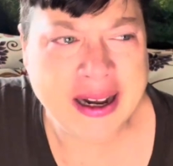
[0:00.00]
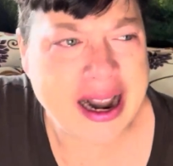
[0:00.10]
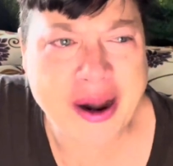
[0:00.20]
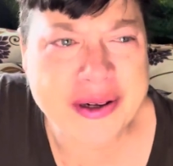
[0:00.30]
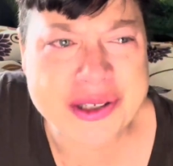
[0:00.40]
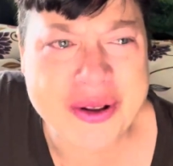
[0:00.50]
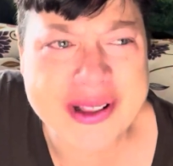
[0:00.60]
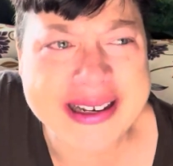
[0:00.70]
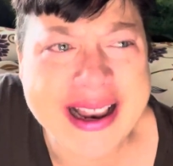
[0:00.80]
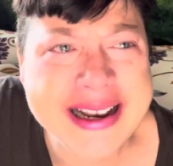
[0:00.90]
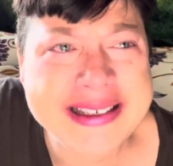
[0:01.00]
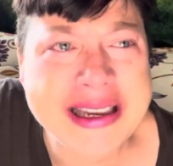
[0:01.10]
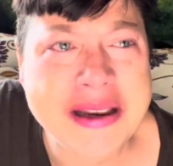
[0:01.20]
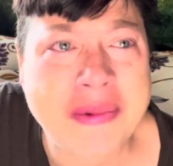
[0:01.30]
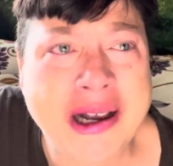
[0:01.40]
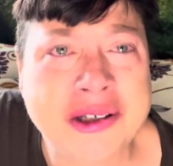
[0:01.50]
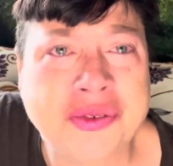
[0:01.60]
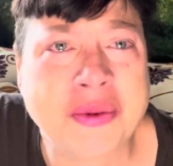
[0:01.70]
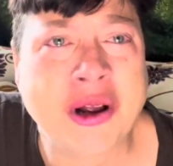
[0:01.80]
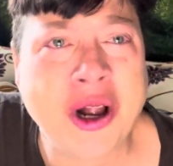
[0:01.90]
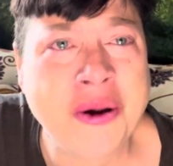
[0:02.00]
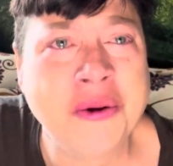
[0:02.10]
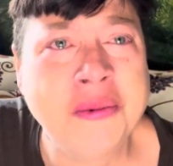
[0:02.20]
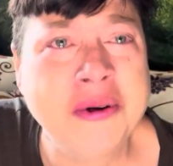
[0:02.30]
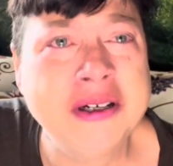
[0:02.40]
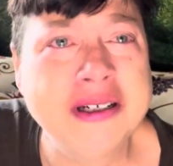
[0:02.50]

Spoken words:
I was only 19 miles from home,